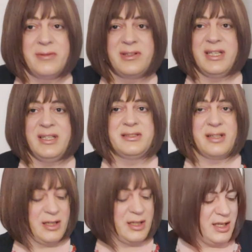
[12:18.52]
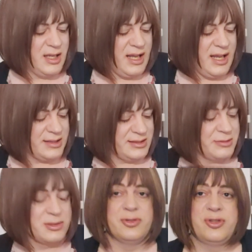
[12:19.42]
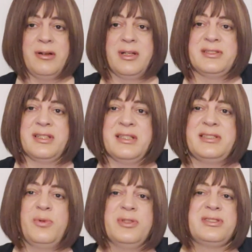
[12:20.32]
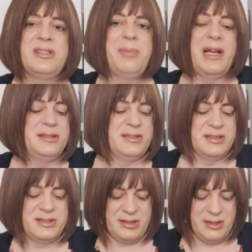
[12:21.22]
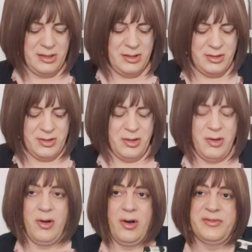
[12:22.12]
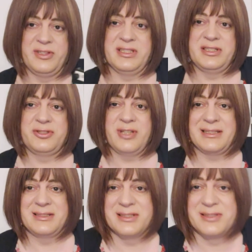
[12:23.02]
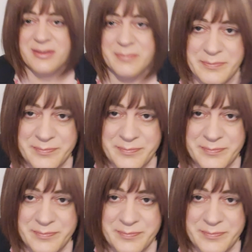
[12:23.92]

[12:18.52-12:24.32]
of these handheld controllers. And this was the basis of the Digitrax system.